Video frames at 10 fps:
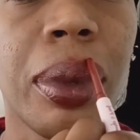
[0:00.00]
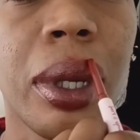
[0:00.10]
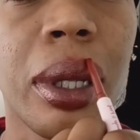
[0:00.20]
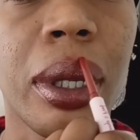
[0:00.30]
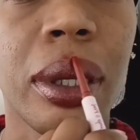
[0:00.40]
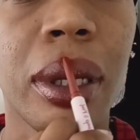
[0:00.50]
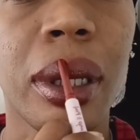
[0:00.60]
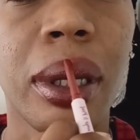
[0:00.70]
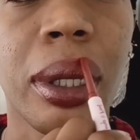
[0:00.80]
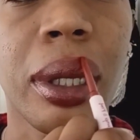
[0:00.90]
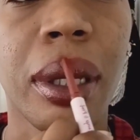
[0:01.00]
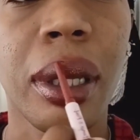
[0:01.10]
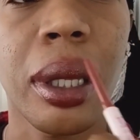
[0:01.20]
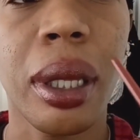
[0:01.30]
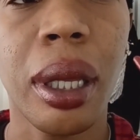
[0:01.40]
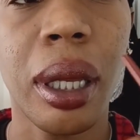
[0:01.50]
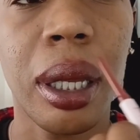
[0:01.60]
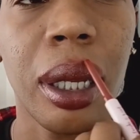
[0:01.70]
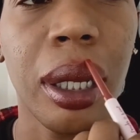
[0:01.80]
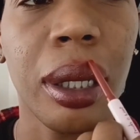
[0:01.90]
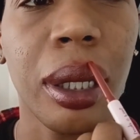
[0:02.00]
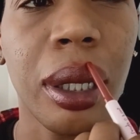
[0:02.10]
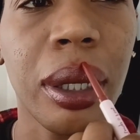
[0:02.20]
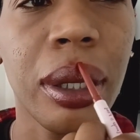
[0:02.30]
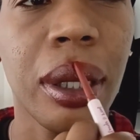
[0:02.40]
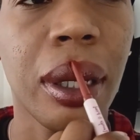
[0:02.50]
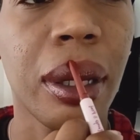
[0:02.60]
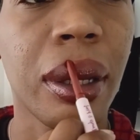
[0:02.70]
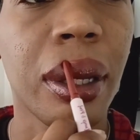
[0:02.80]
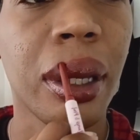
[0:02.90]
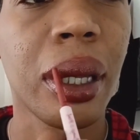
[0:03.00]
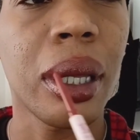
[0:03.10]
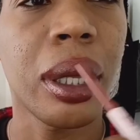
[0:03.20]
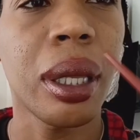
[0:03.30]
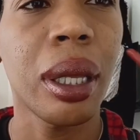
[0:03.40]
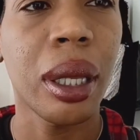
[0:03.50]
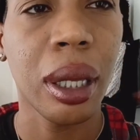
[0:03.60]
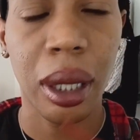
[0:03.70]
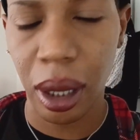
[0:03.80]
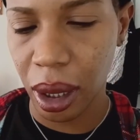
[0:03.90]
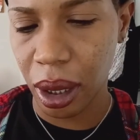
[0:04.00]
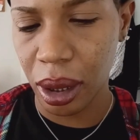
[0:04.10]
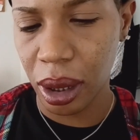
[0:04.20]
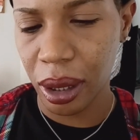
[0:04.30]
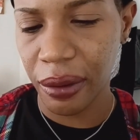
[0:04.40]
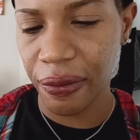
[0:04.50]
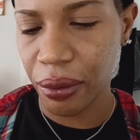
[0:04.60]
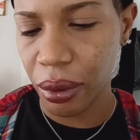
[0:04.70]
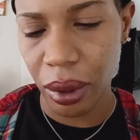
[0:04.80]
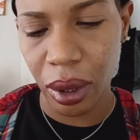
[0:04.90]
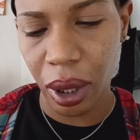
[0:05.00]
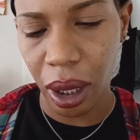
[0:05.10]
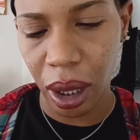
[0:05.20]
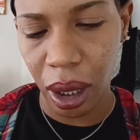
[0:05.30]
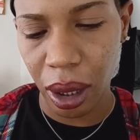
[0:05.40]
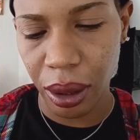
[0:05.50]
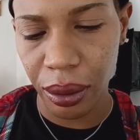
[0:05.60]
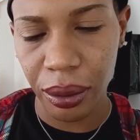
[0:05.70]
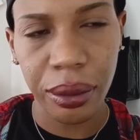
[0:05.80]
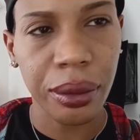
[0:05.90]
plumping glosses, and it also is good for like